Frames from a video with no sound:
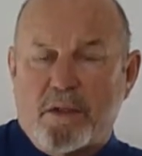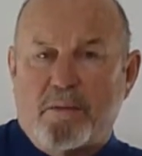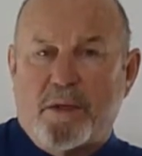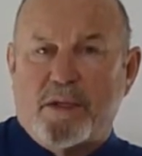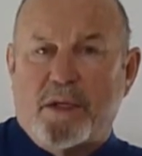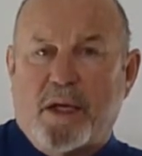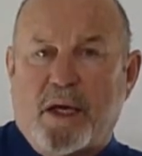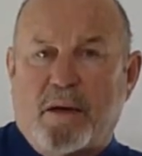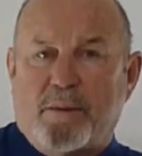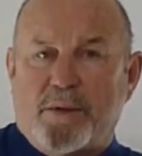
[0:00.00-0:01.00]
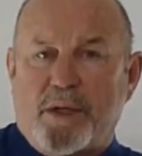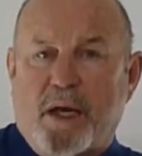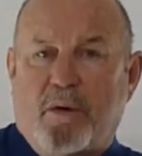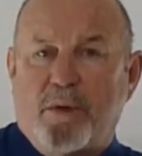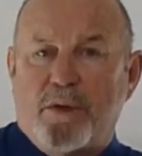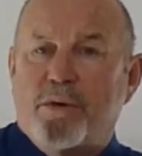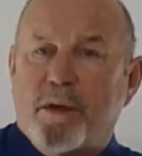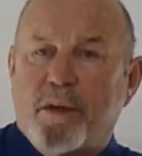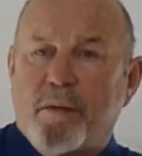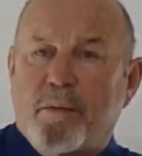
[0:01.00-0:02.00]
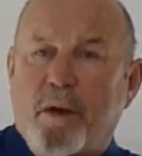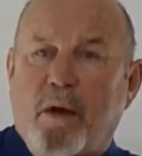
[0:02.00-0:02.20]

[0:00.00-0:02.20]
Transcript: in domestic animals and how we treat them